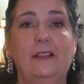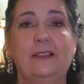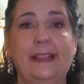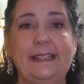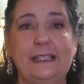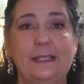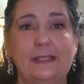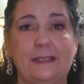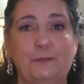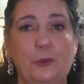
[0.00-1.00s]

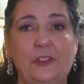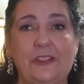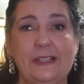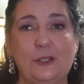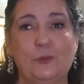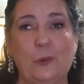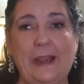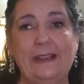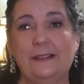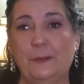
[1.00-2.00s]
Let's put this
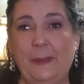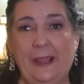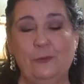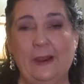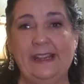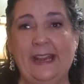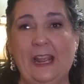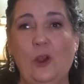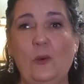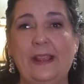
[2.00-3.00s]
right to bed right
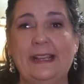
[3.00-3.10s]
now,